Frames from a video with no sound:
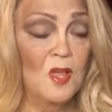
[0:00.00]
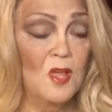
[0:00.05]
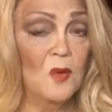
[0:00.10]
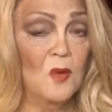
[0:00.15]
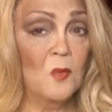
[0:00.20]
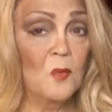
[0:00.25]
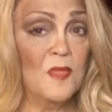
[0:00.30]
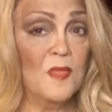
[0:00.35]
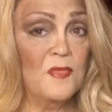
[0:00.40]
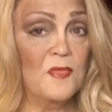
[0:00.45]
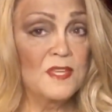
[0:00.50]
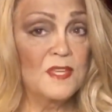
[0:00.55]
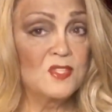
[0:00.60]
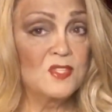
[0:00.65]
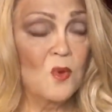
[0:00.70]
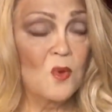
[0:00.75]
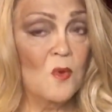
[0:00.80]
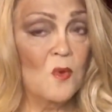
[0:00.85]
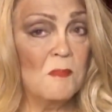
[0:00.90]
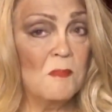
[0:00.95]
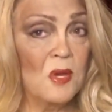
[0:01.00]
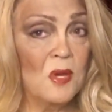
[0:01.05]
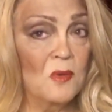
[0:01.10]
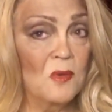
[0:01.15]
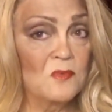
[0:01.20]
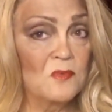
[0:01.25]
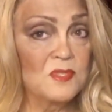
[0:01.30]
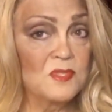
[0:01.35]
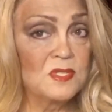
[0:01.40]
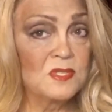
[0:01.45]
with these
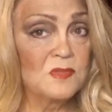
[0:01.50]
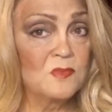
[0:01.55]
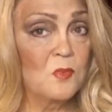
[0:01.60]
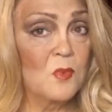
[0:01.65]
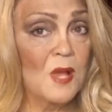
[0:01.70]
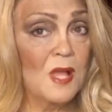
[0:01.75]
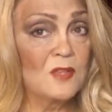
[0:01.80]
hormones while